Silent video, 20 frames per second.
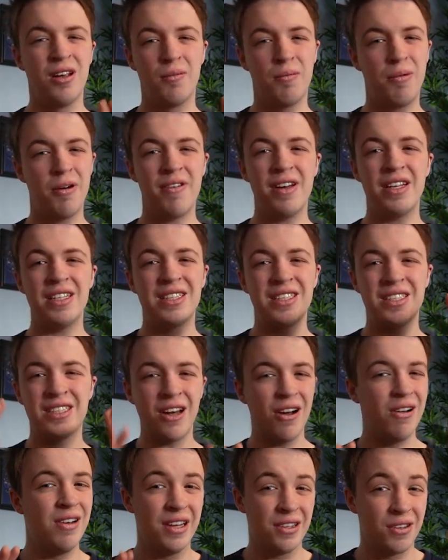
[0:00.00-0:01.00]
but there's
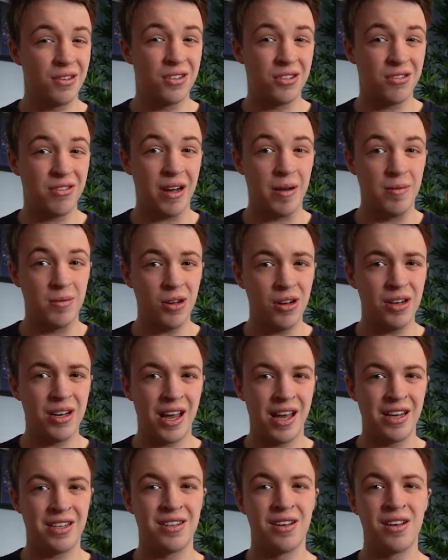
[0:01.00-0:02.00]
so little screams on
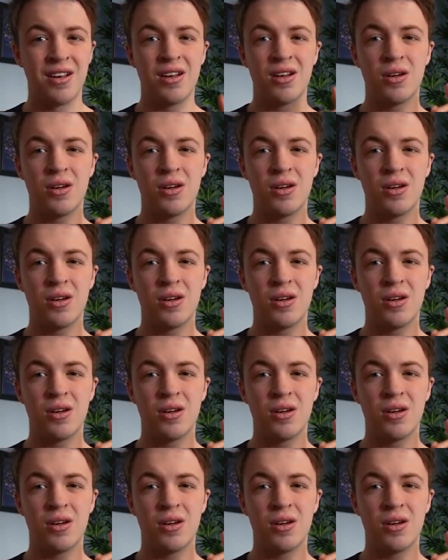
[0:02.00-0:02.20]
it,